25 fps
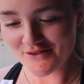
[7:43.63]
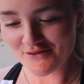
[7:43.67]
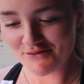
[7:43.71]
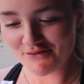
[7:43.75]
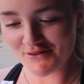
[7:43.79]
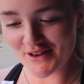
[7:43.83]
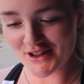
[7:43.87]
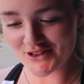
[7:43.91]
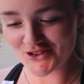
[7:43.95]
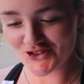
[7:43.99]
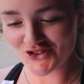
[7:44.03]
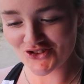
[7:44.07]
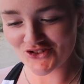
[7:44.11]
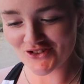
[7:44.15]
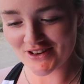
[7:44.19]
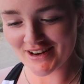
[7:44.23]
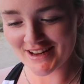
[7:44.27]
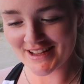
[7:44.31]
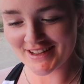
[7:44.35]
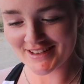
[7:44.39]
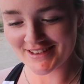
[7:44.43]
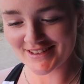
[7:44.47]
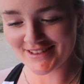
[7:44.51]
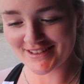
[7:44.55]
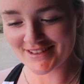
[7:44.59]

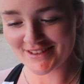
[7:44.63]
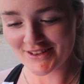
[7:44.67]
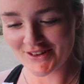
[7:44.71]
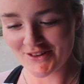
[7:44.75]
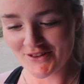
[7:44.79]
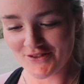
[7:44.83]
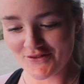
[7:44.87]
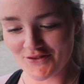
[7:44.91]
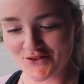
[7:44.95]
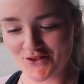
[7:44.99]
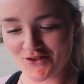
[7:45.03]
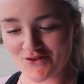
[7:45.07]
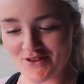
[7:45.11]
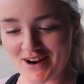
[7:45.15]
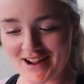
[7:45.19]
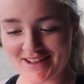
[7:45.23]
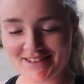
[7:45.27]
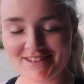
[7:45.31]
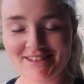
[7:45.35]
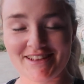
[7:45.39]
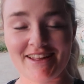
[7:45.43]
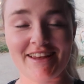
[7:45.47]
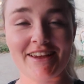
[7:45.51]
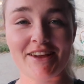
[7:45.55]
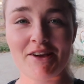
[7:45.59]
Ventralis
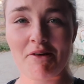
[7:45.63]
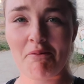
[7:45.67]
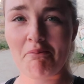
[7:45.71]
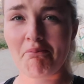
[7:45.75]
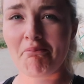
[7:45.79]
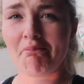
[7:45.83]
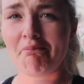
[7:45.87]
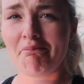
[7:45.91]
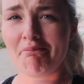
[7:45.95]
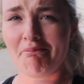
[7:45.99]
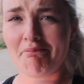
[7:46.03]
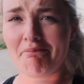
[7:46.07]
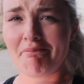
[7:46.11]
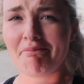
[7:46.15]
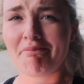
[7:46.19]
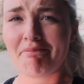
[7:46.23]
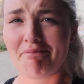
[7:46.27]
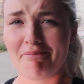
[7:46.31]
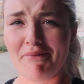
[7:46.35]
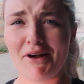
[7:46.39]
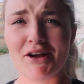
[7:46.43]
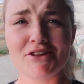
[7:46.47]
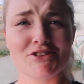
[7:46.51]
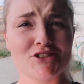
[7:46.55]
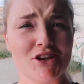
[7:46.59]
Thoracic.
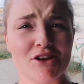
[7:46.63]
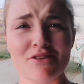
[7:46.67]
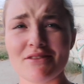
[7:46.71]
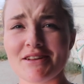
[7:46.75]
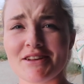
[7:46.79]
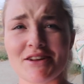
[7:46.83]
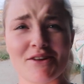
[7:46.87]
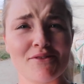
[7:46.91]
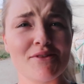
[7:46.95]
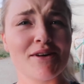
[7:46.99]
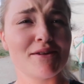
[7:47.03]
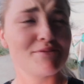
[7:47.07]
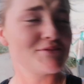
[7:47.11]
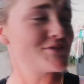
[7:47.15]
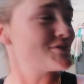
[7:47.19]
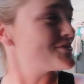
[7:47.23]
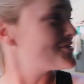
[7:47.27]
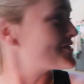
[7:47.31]
I totally know what I'm